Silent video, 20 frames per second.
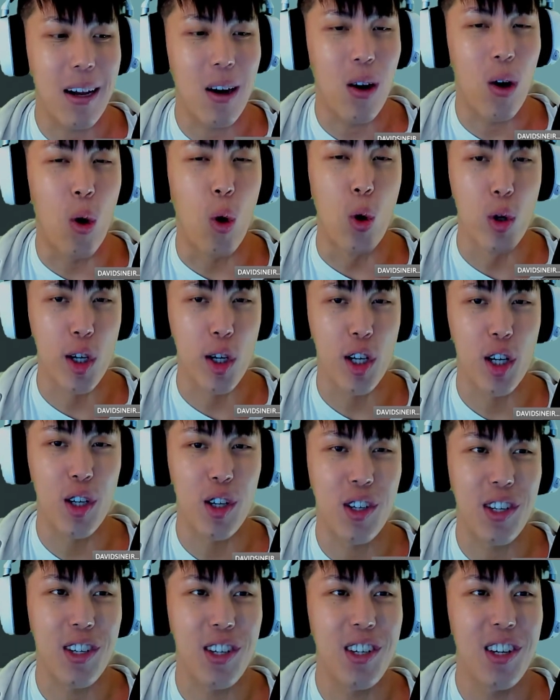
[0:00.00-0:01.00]

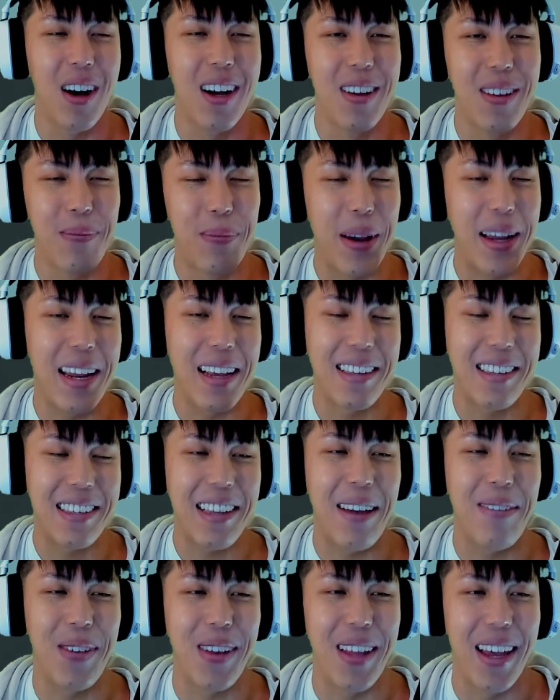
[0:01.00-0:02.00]
hoarders, but
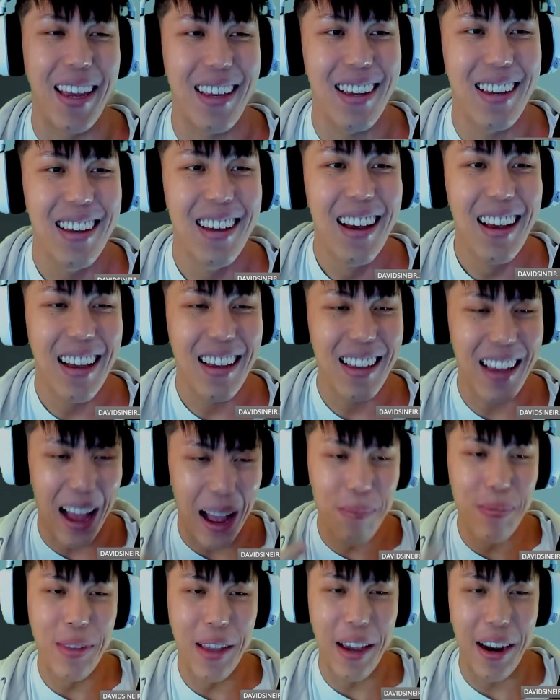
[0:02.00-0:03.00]
except like
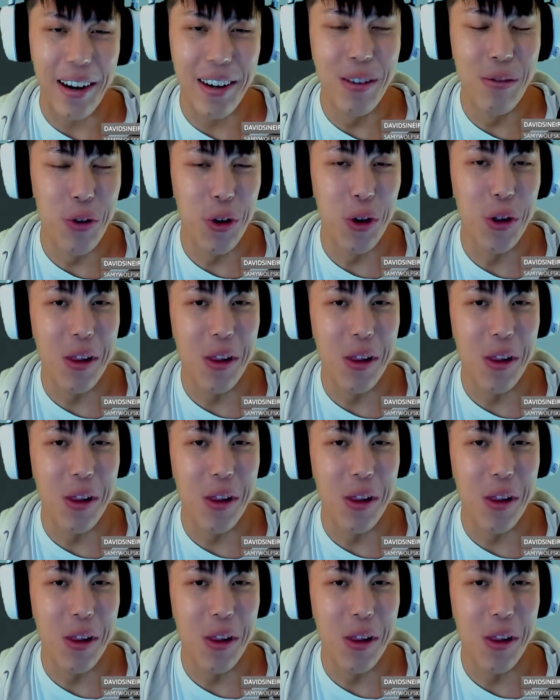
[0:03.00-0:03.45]
I'm there in real